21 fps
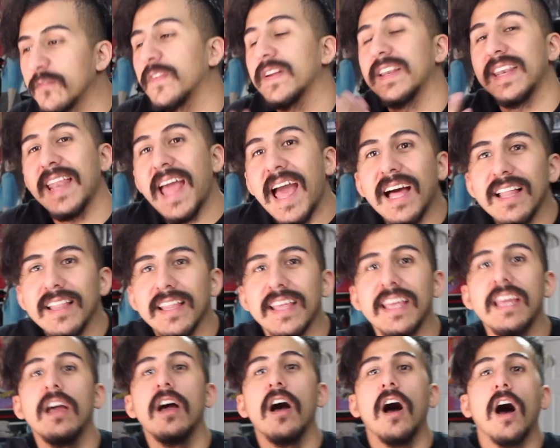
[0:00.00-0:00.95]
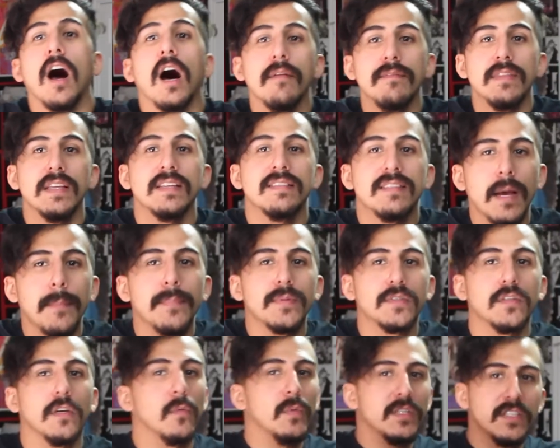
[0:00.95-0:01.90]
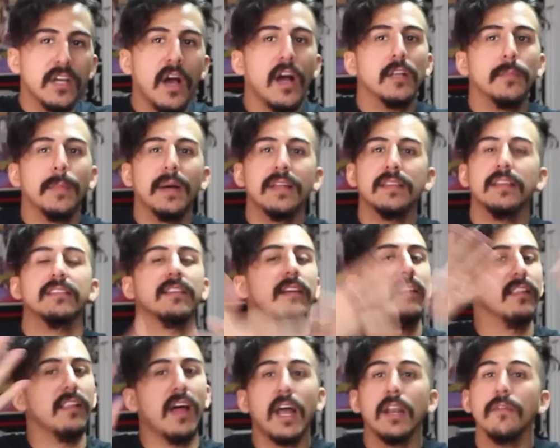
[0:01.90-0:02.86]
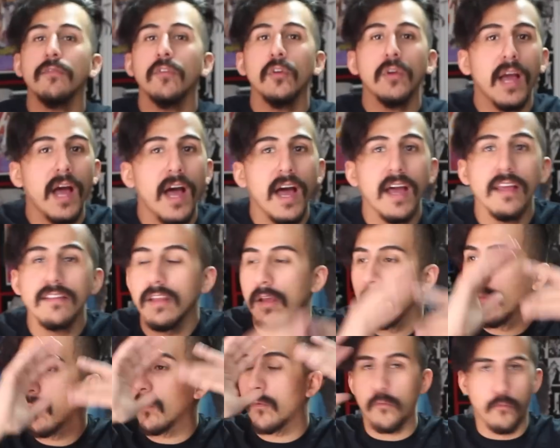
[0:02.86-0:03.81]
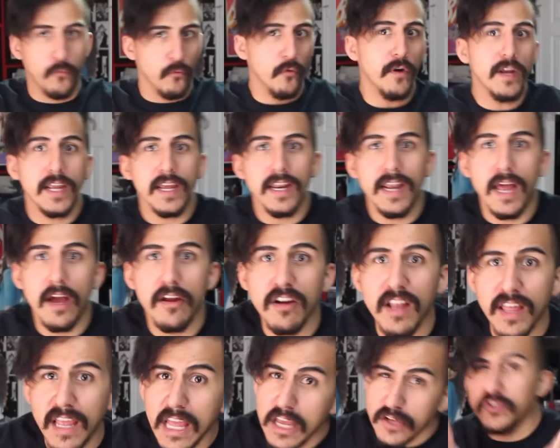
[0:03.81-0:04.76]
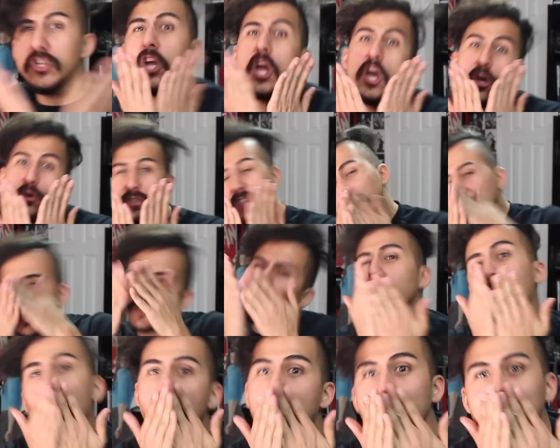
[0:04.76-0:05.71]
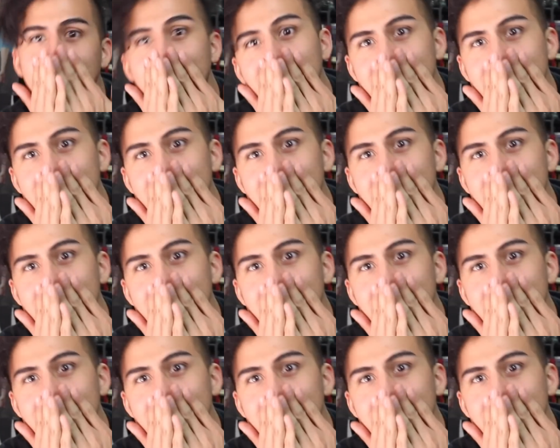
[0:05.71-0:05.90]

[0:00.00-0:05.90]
the finale of this episode. We talked about this. A lot of you guys were freaking out. You're like, Juice! Jerome is